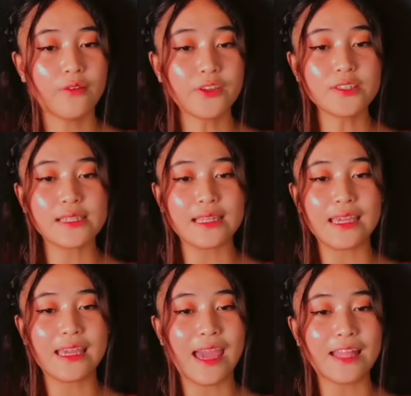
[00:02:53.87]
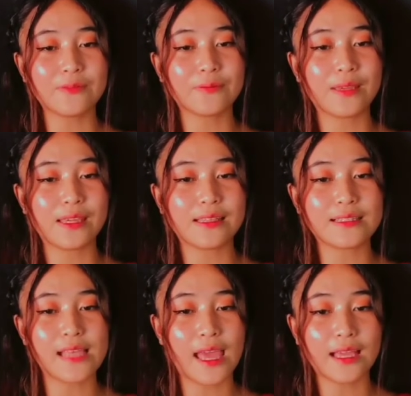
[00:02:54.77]
Obviously, can't be the
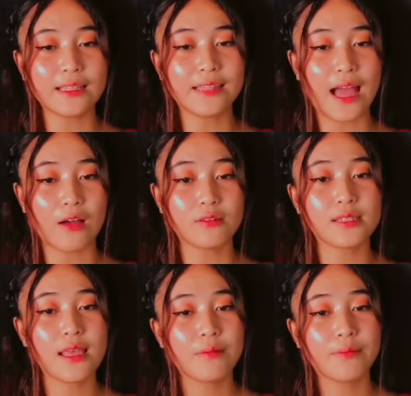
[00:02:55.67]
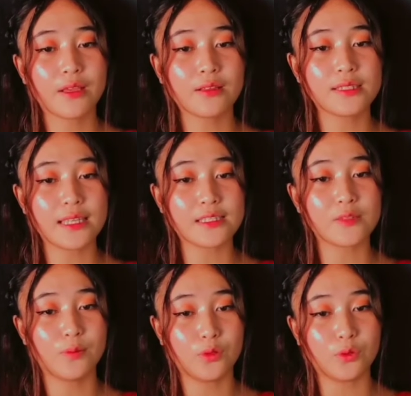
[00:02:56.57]
second house because it's
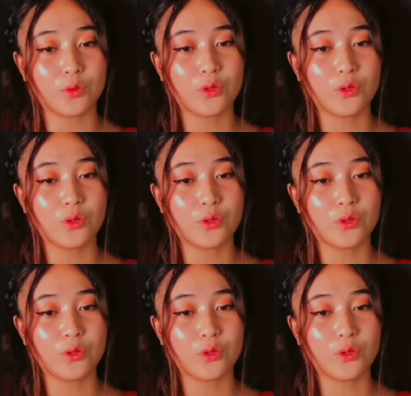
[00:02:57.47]
blue,